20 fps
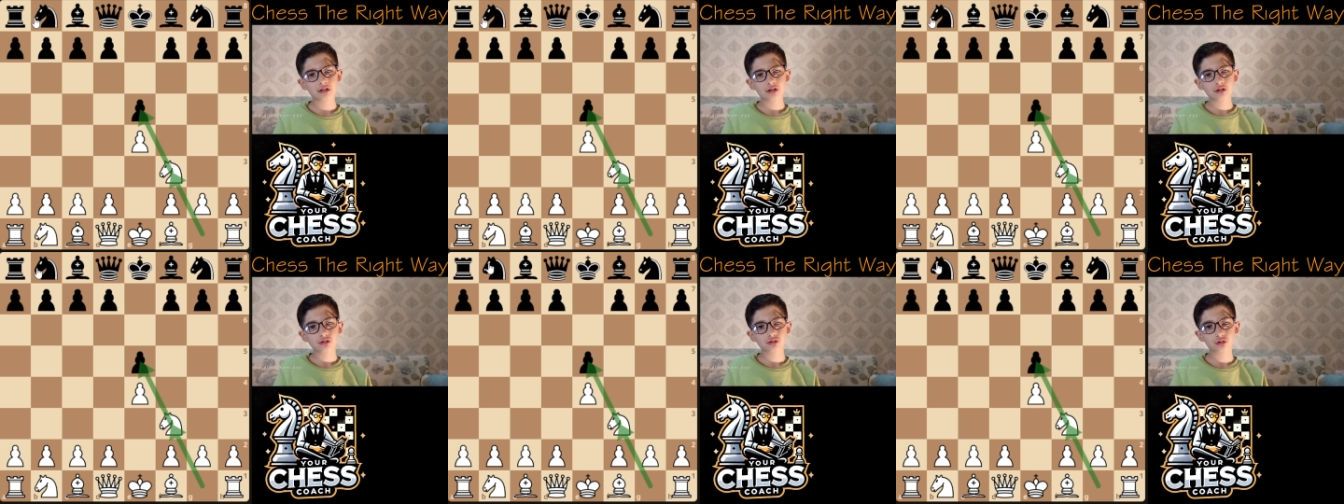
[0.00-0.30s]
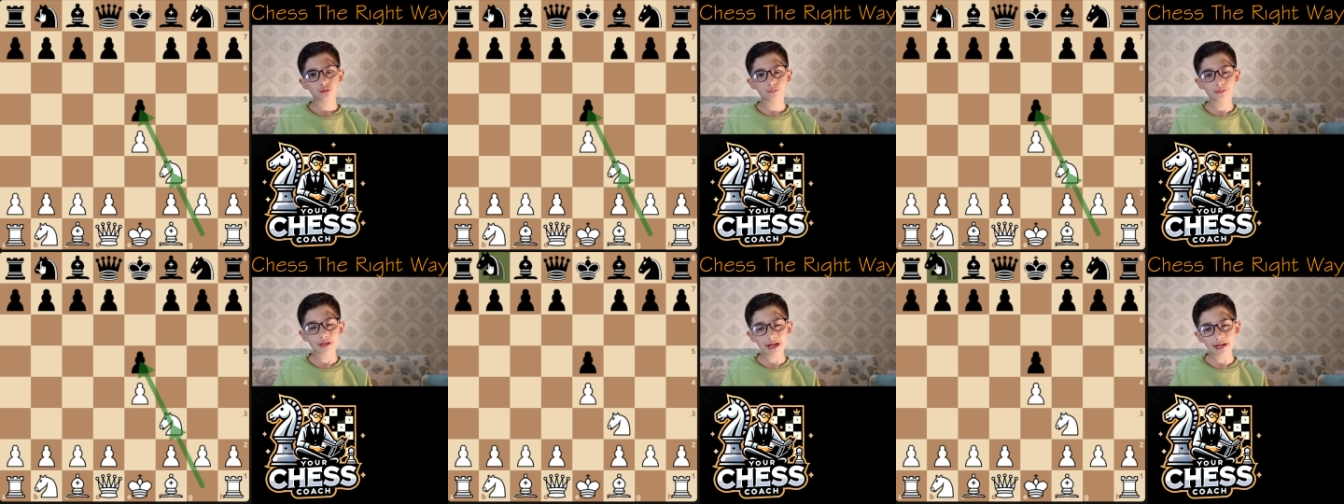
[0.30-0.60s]
So
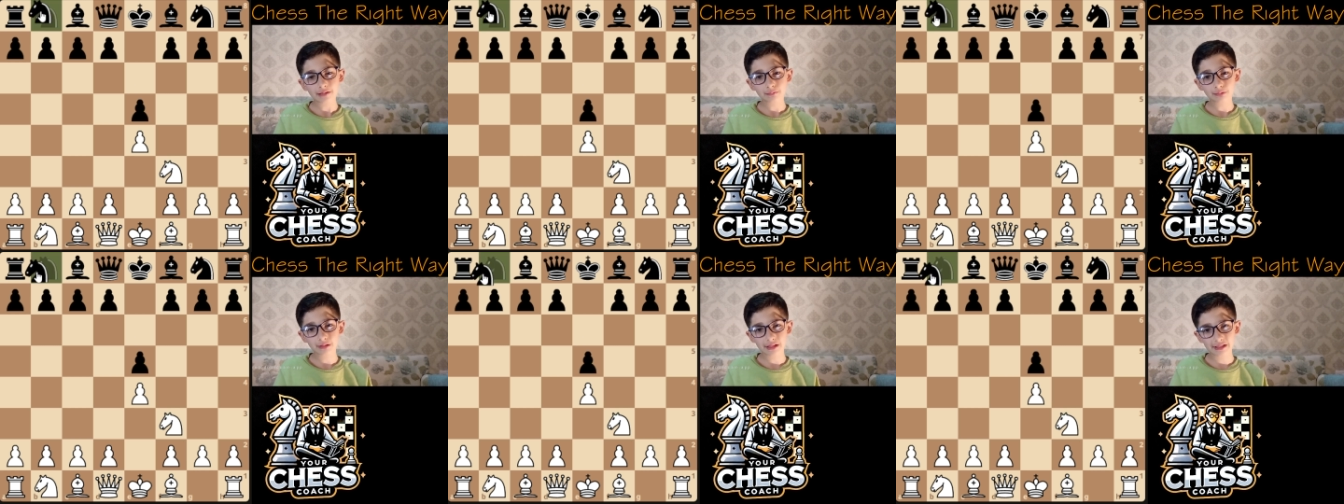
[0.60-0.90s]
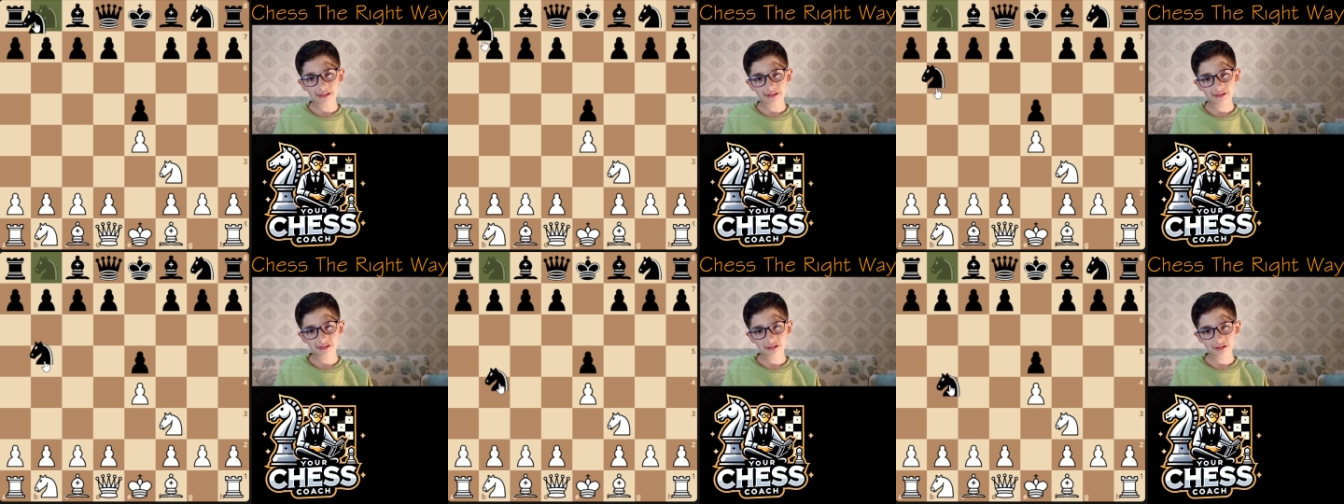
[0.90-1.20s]
black
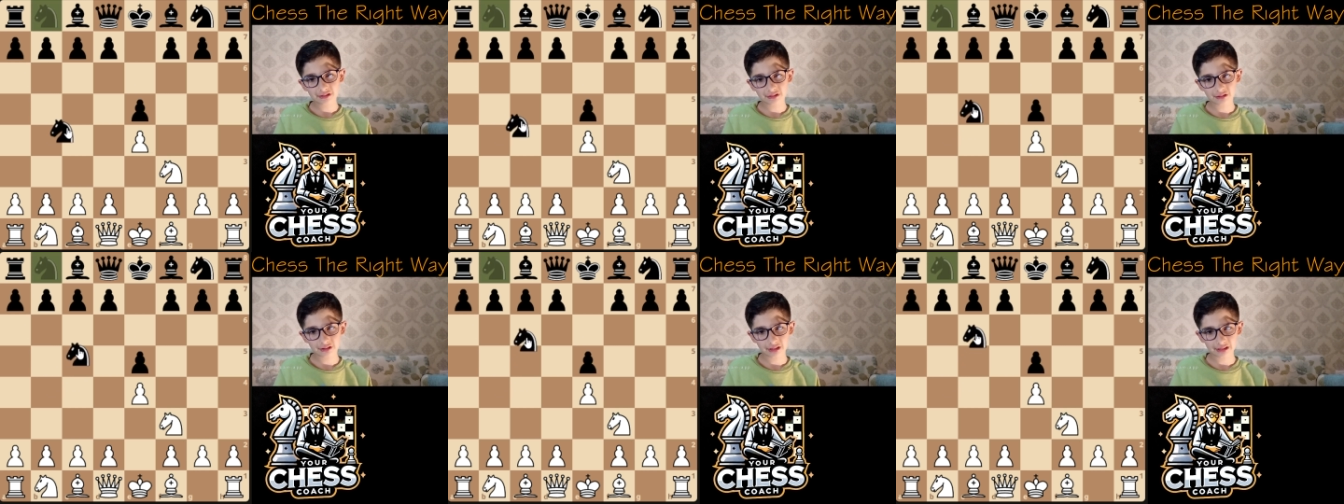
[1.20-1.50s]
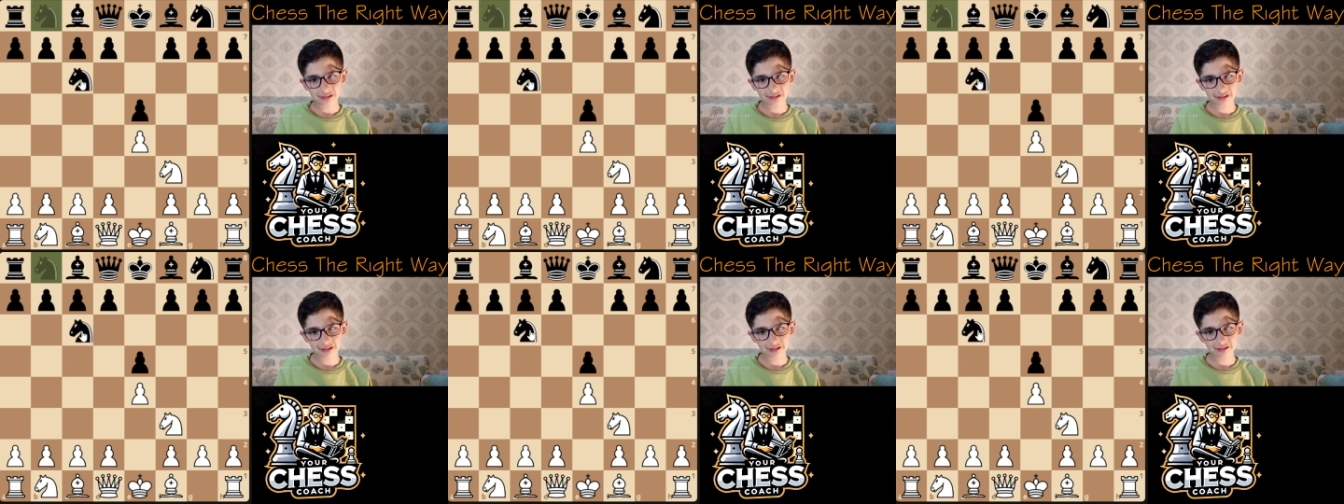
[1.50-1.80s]
plays
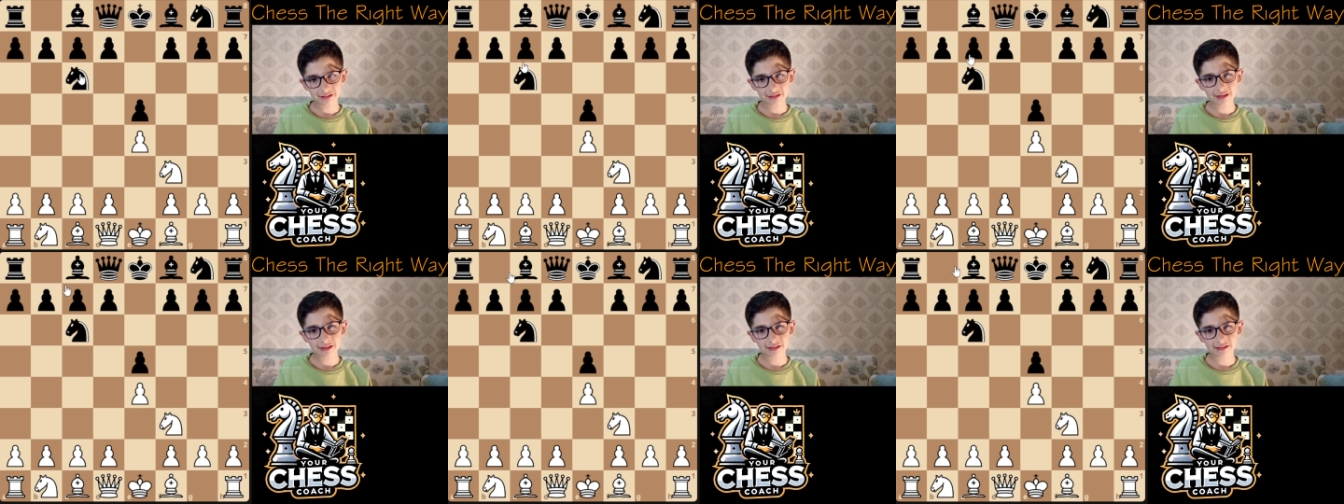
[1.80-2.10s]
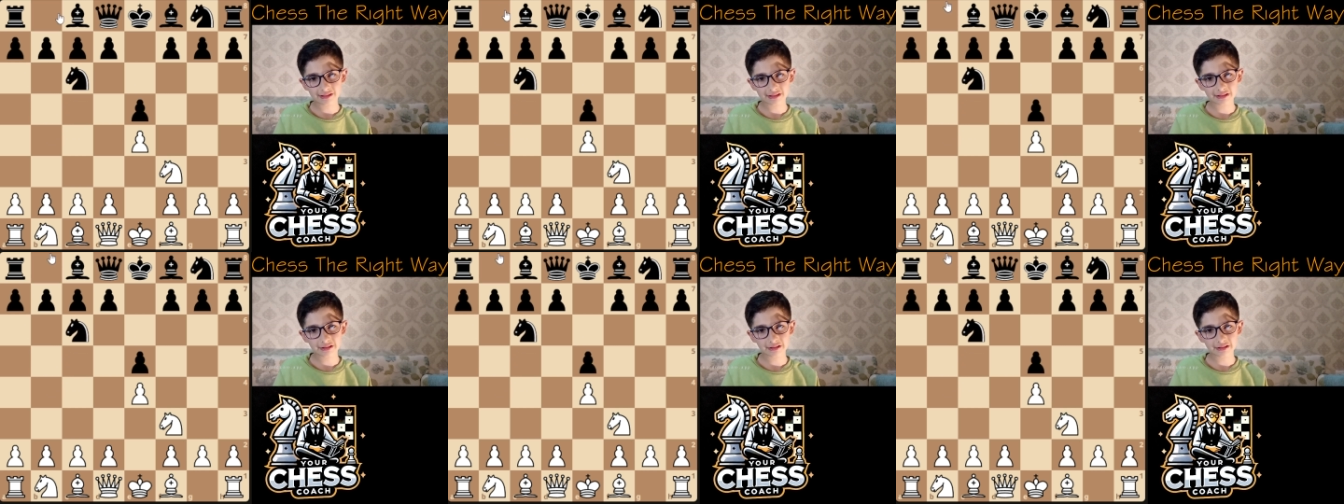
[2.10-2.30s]
knight c6,